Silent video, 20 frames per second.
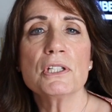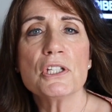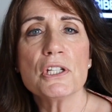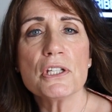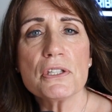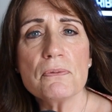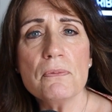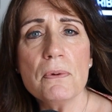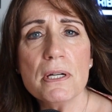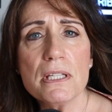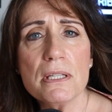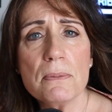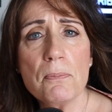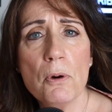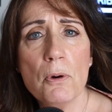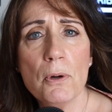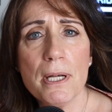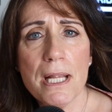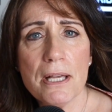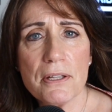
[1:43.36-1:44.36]
So I just
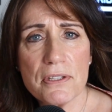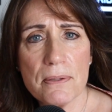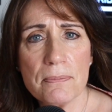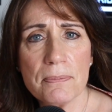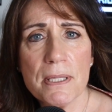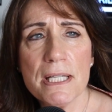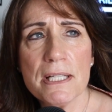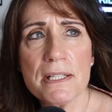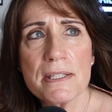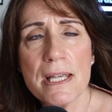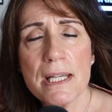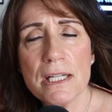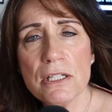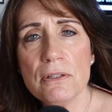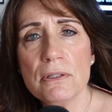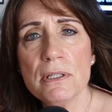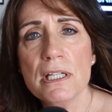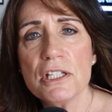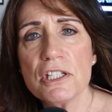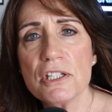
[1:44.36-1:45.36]
wanted to point out some things
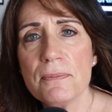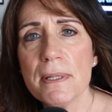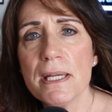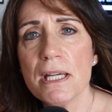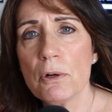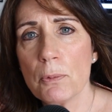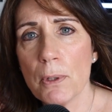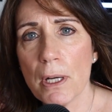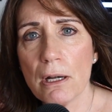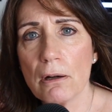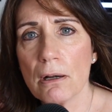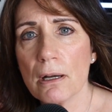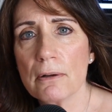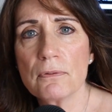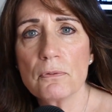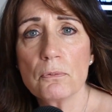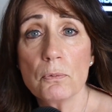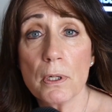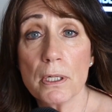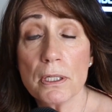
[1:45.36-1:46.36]
that you need to be
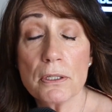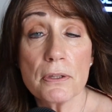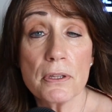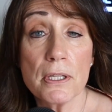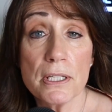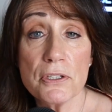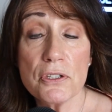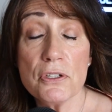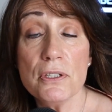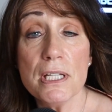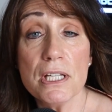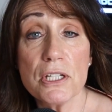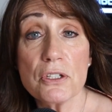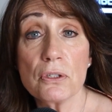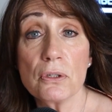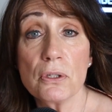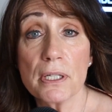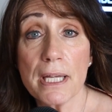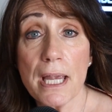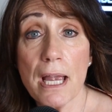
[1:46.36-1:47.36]
aware of and what things you
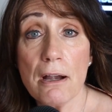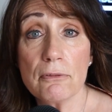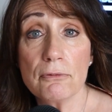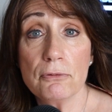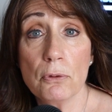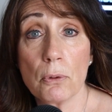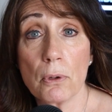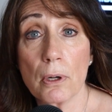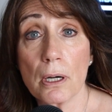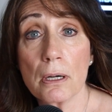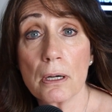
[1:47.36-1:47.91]
need to look out